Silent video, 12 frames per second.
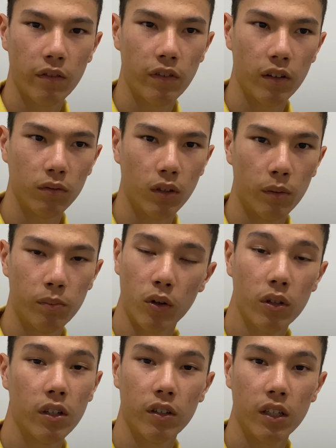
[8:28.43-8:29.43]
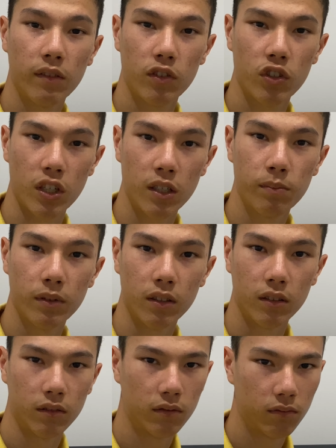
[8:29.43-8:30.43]
well, probably even cheaper
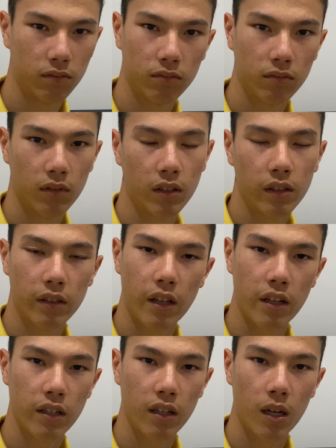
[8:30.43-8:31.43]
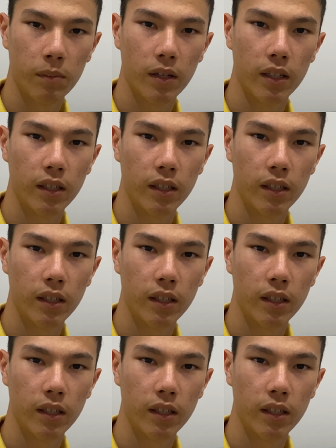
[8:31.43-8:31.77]
than the iPad